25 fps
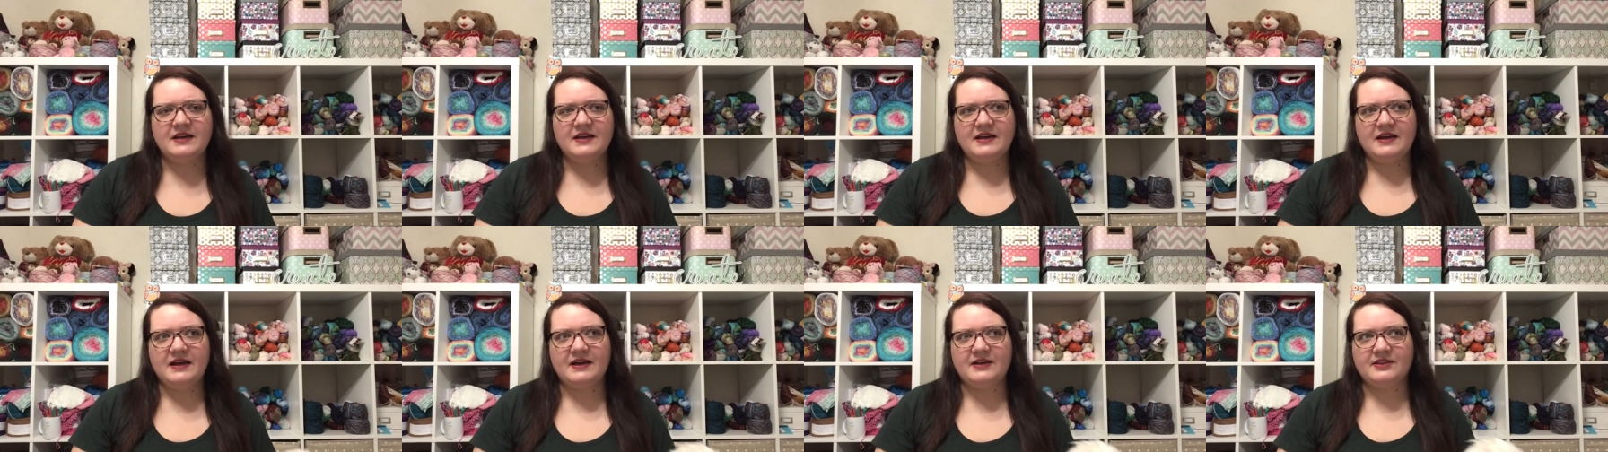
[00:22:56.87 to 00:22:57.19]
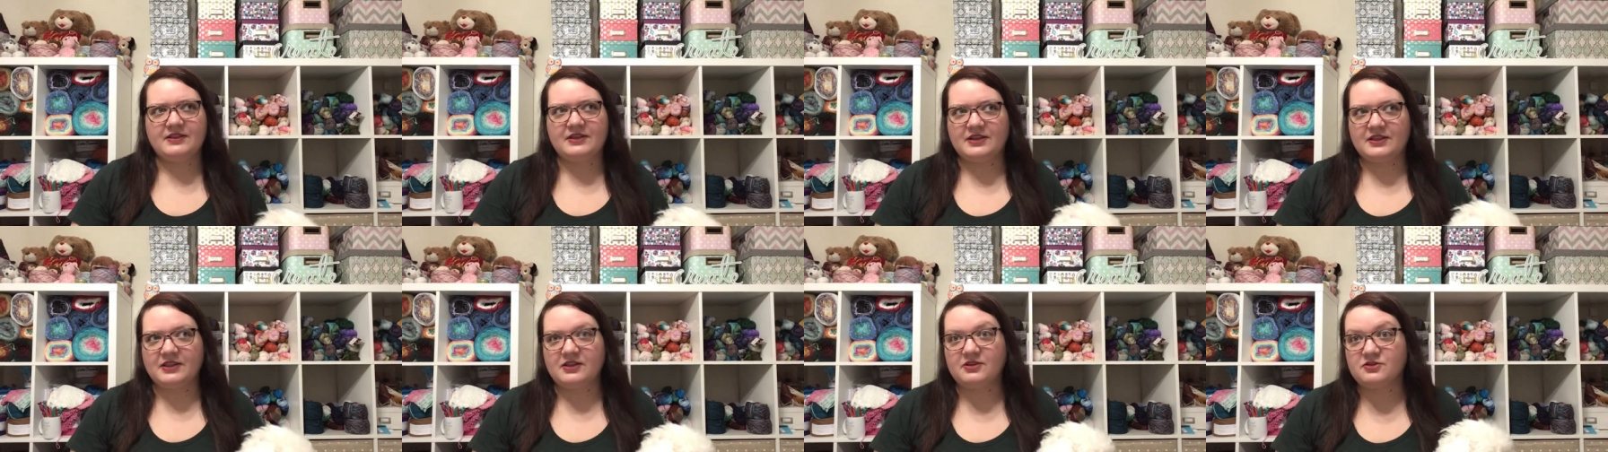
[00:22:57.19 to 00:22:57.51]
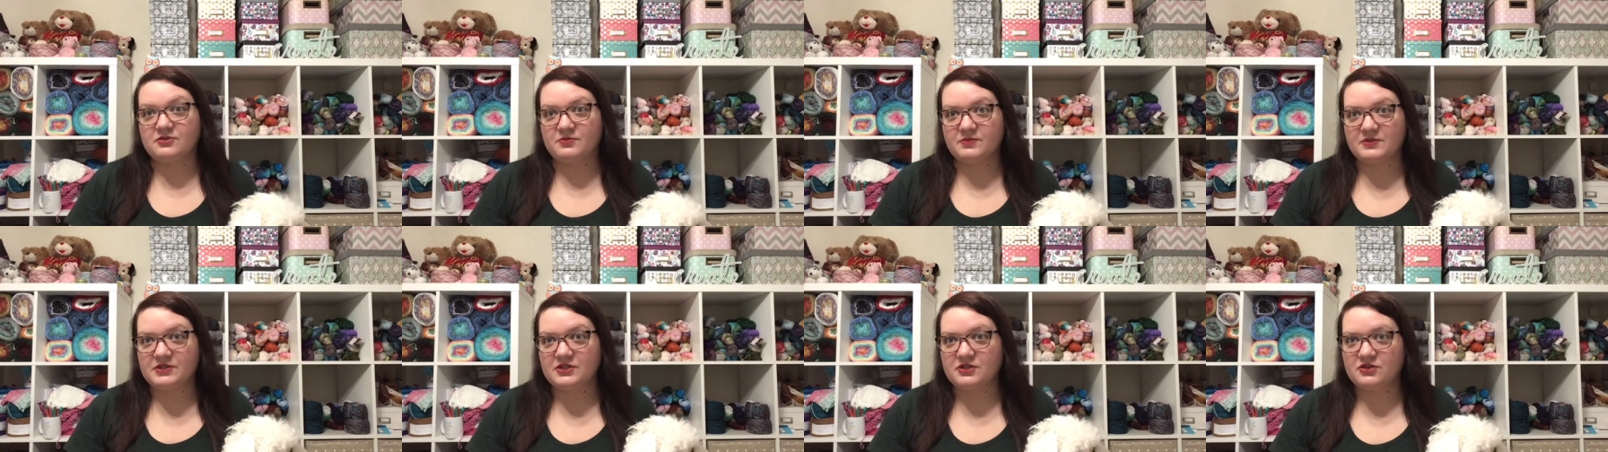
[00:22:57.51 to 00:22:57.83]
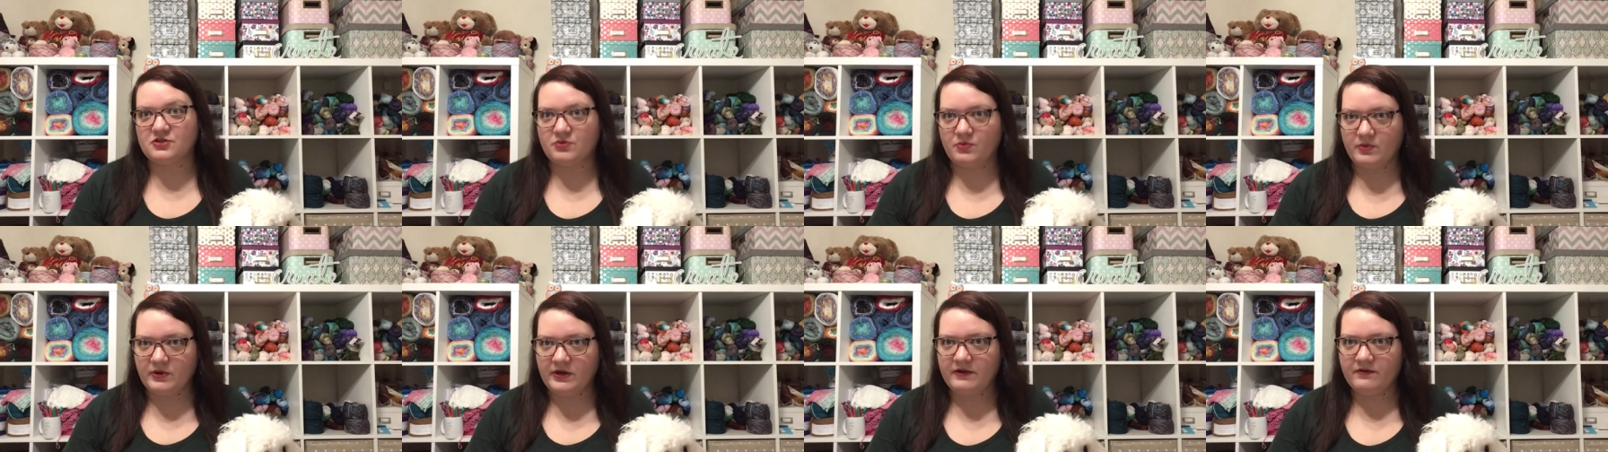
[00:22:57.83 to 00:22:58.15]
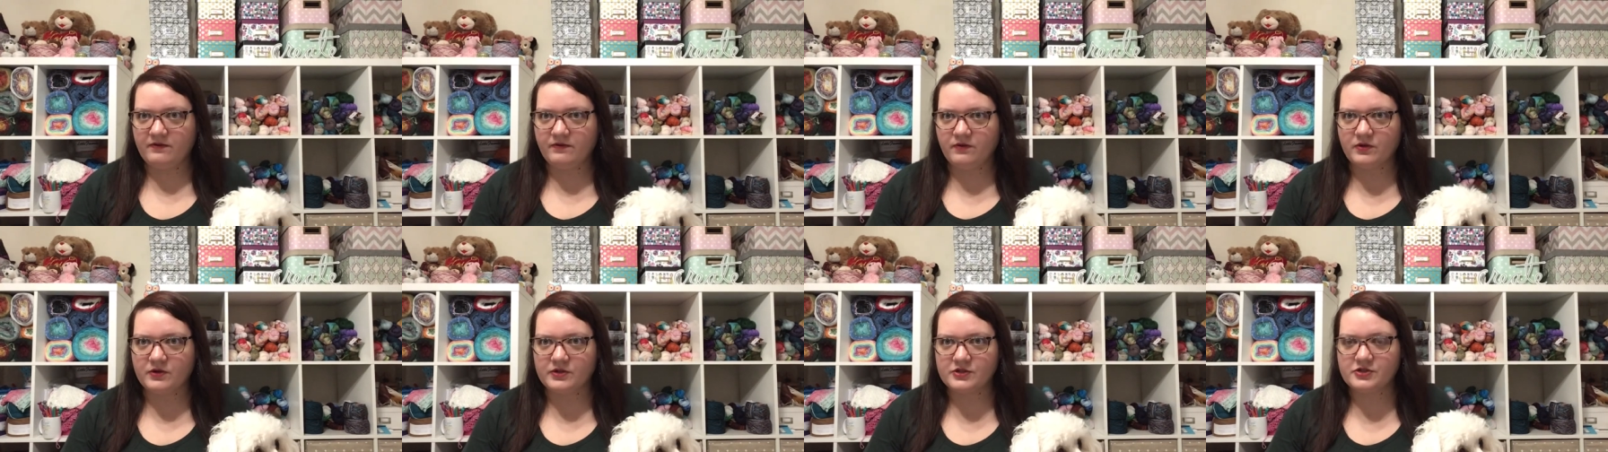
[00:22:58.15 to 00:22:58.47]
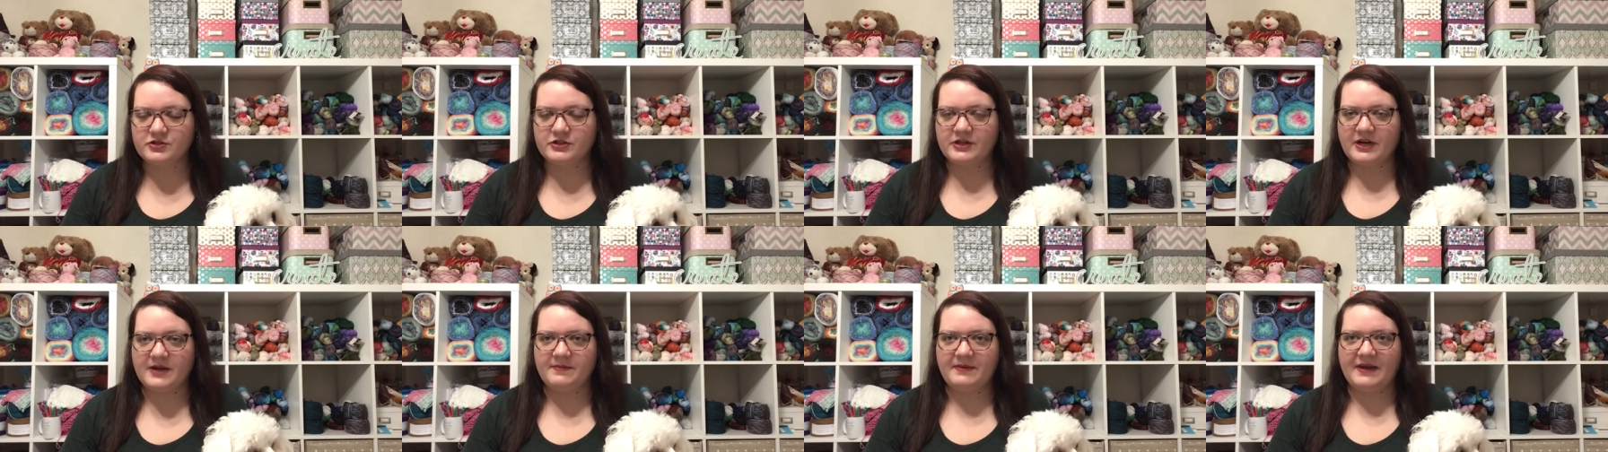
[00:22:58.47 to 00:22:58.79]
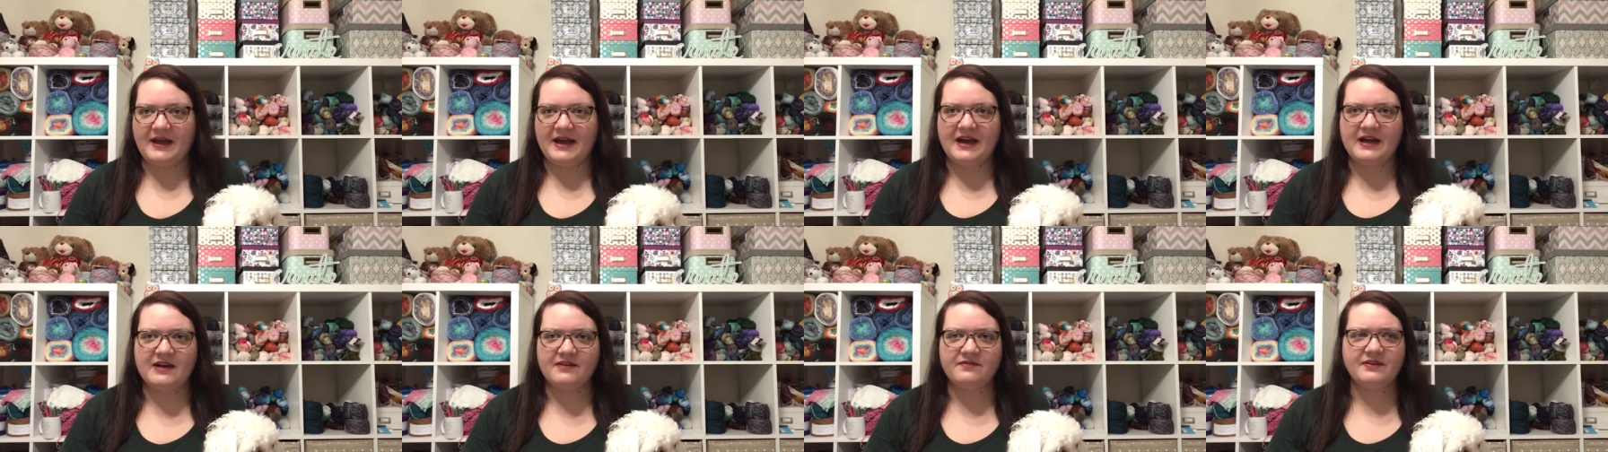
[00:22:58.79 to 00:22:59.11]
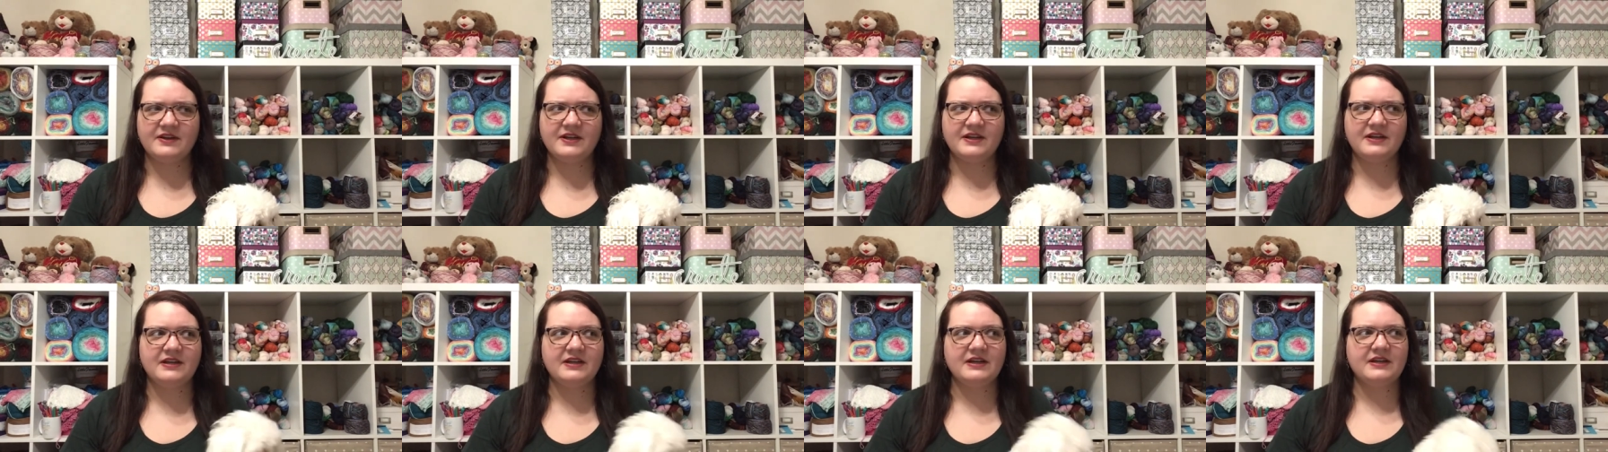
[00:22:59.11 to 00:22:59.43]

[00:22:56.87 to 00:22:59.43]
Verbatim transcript: I thought this was a 24 stripe advent.